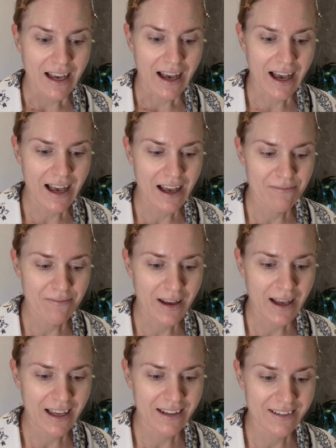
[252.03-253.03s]

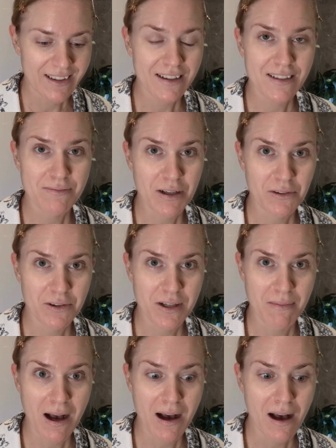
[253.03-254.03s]
And thanks to my
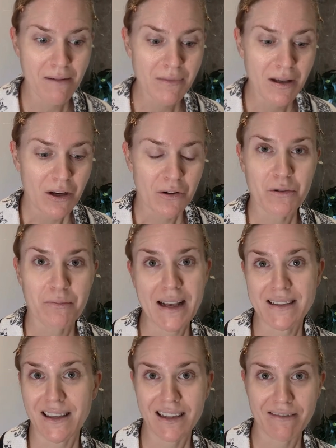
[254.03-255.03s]
doctor mom, who
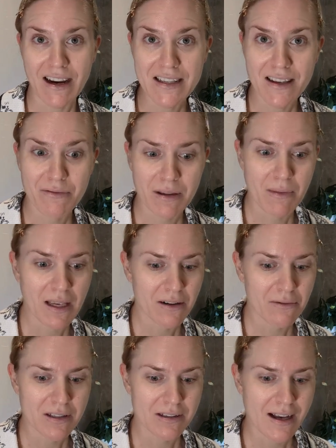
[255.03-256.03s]
basically raised it with me
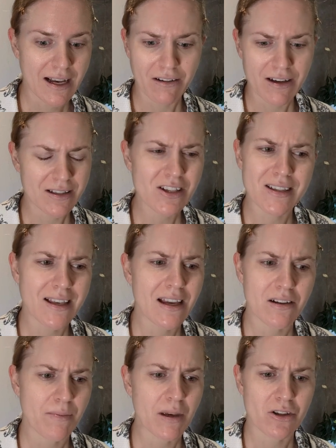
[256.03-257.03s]
and was like, I just
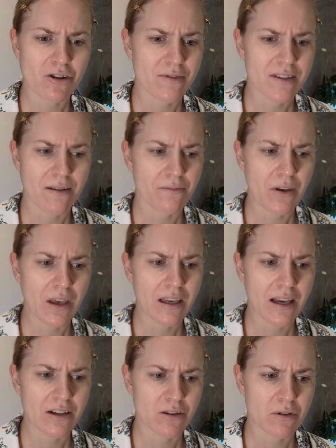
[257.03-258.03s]
sent a picture of
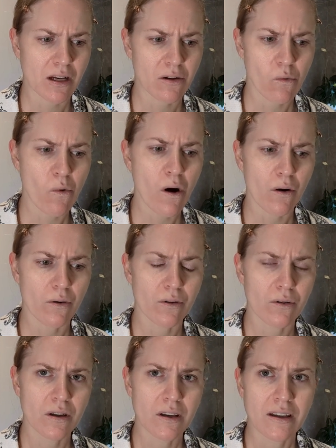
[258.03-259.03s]
something, and she was like, whoa,
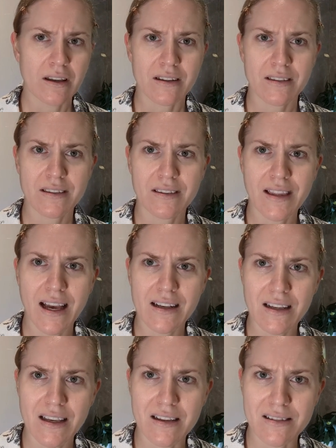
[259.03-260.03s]

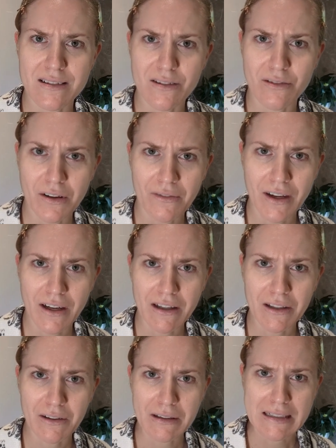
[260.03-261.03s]
that is not a
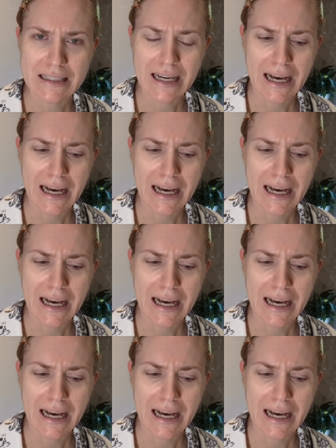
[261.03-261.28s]
very good